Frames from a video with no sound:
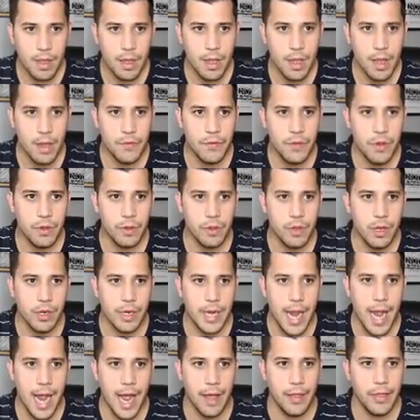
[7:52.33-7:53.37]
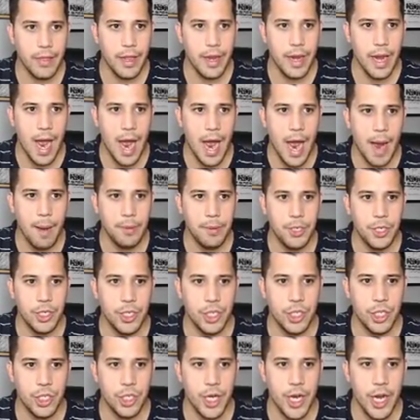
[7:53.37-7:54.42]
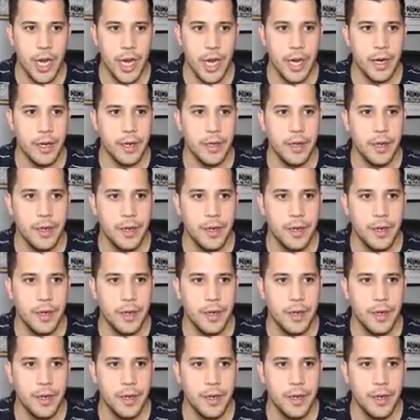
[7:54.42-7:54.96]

if you look at the options chain,